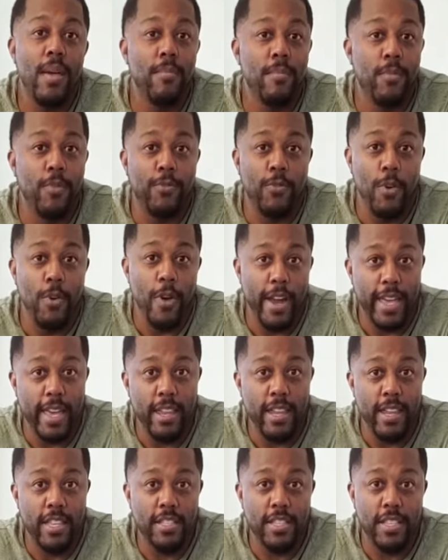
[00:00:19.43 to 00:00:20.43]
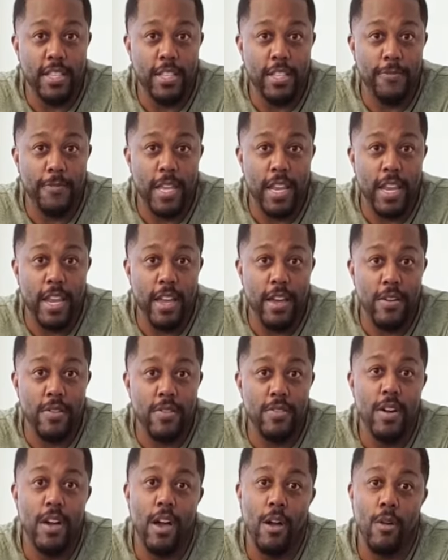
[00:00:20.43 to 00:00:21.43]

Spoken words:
Before I get into this video,